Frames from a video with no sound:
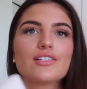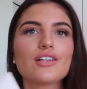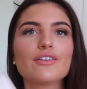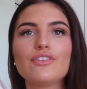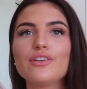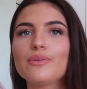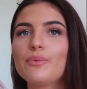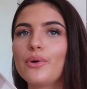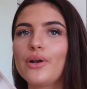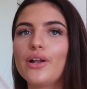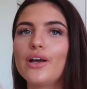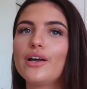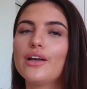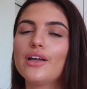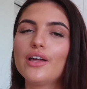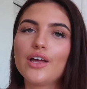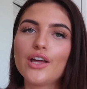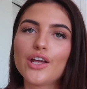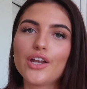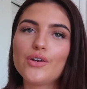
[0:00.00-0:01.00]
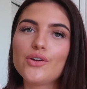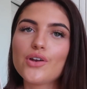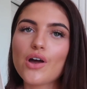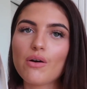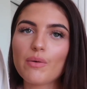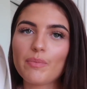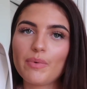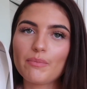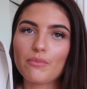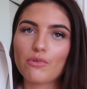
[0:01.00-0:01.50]
so if you want to
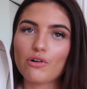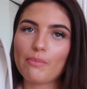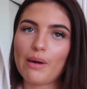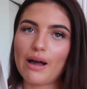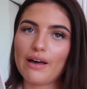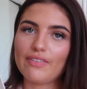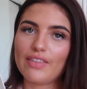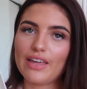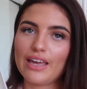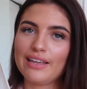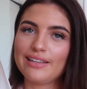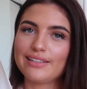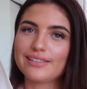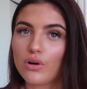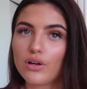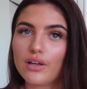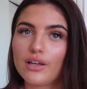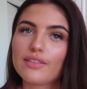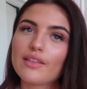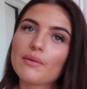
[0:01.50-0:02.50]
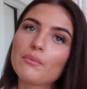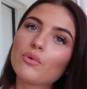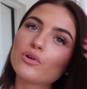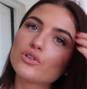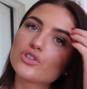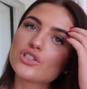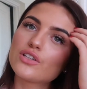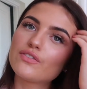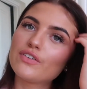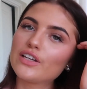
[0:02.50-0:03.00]
know a bit more about these, then
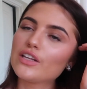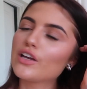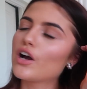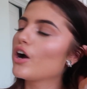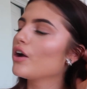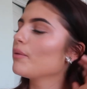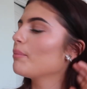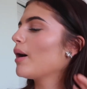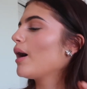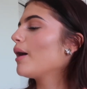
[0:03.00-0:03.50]
watch the video.